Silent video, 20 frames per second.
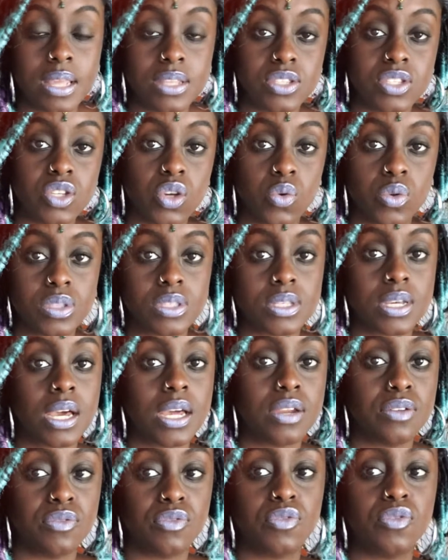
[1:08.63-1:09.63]
and so it's
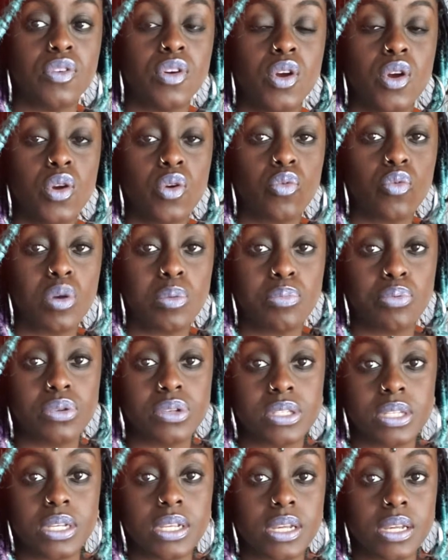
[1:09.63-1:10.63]
kind of
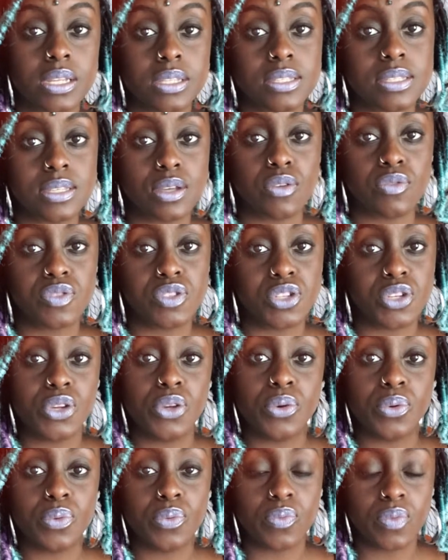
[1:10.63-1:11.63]
representing itself to
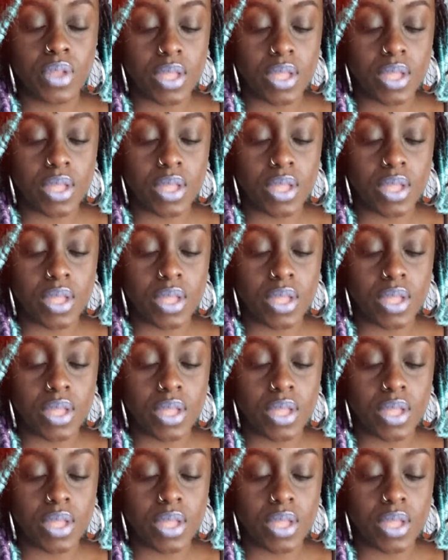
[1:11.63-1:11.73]
you.